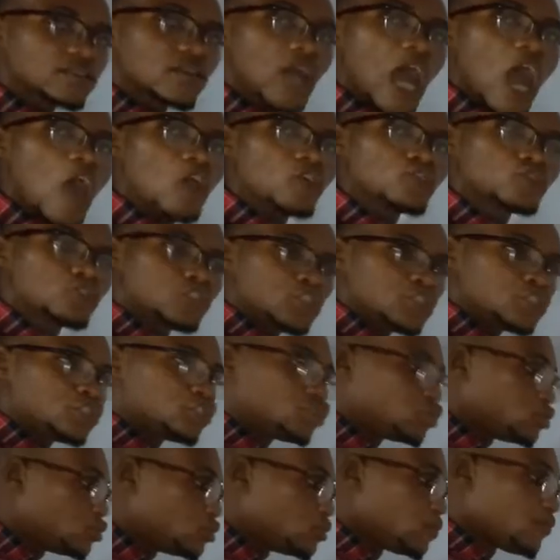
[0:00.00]
I'll teach
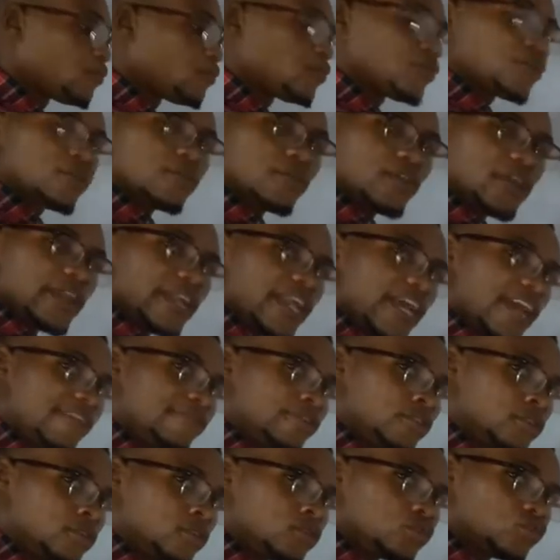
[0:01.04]
you
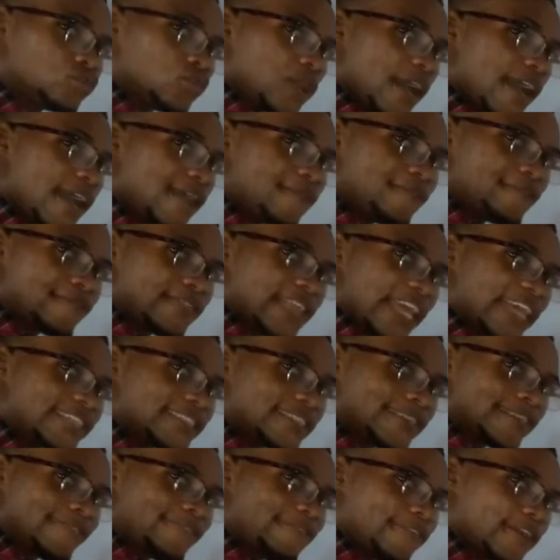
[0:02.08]
11, 12,
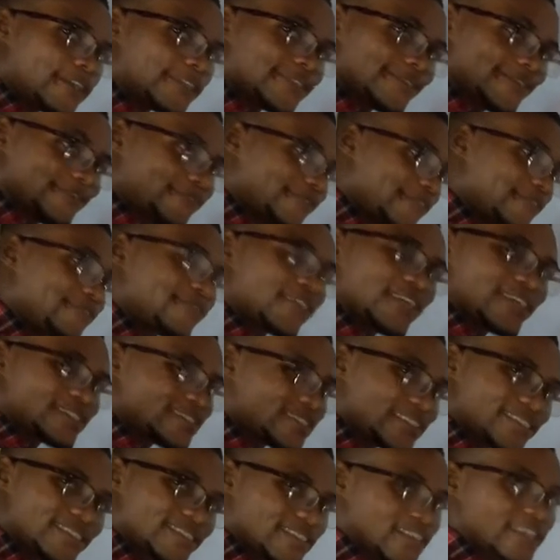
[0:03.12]
13, 14, 15,
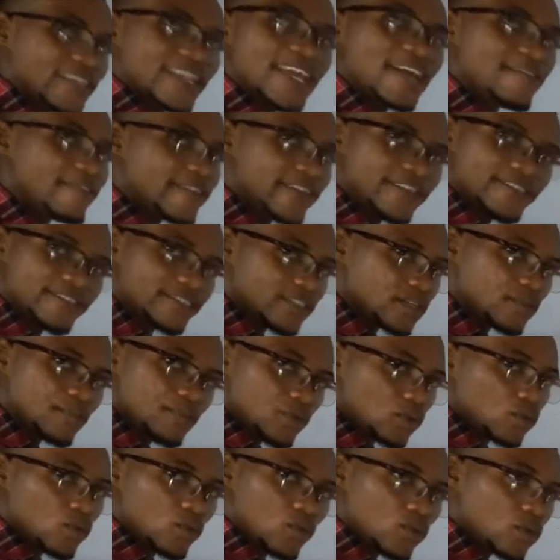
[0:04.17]
16. They are very
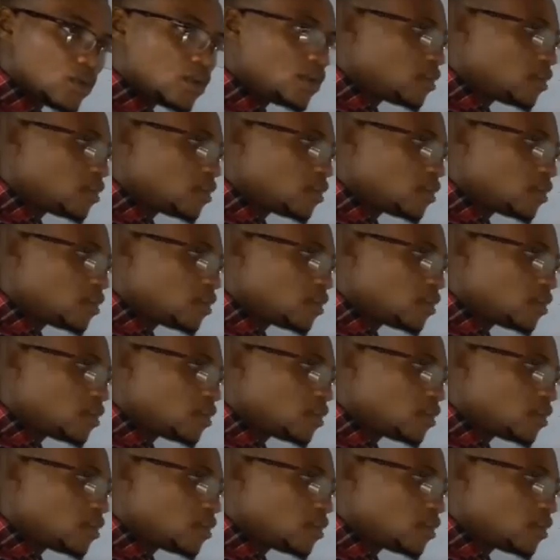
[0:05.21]
simple.